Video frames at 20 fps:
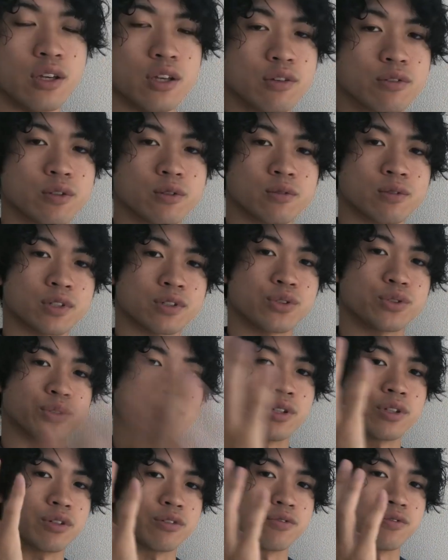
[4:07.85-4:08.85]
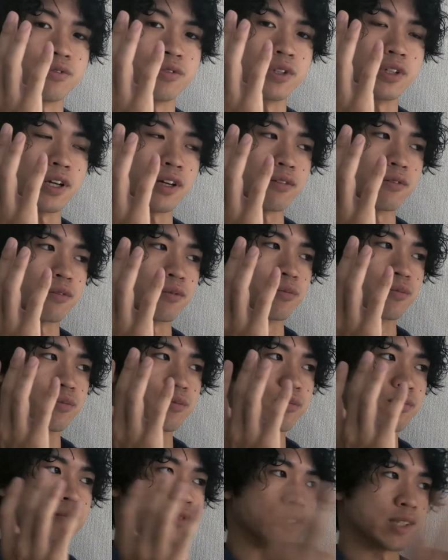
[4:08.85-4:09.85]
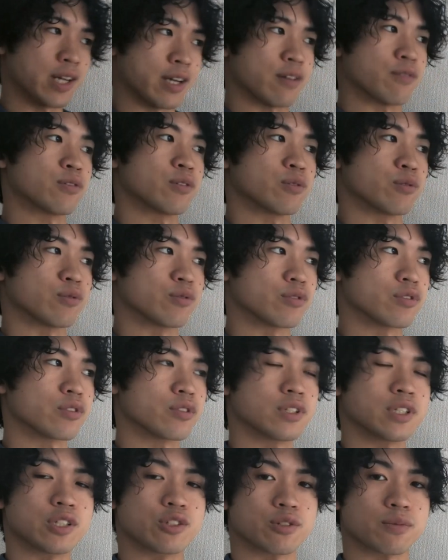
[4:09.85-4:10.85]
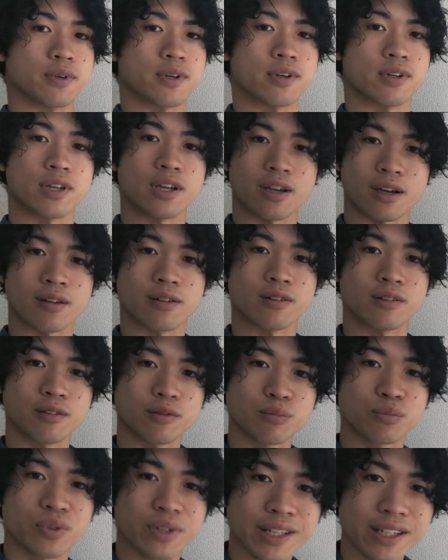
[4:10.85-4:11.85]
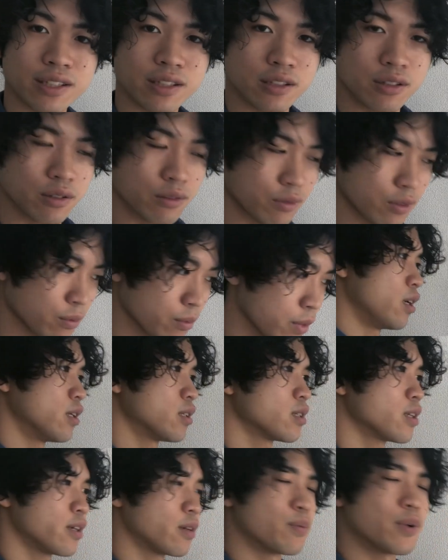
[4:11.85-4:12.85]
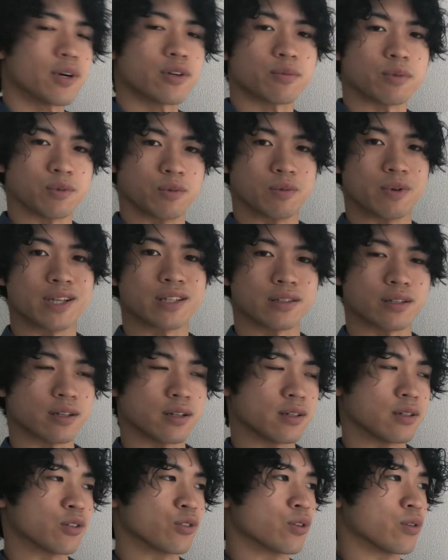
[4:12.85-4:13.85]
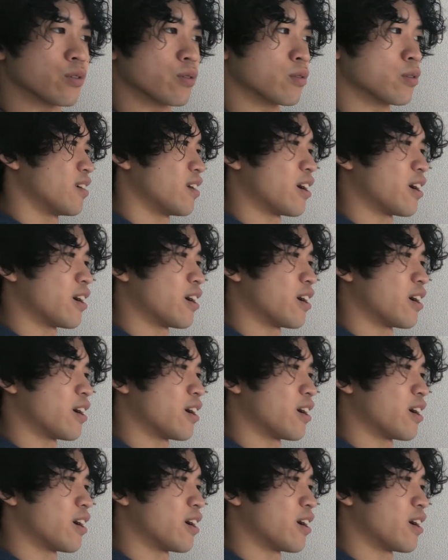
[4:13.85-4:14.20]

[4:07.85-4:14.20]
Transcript: If you're wondering if you have typhoons in Japan, yeah, plenty of them. It's like part of the weather, you know.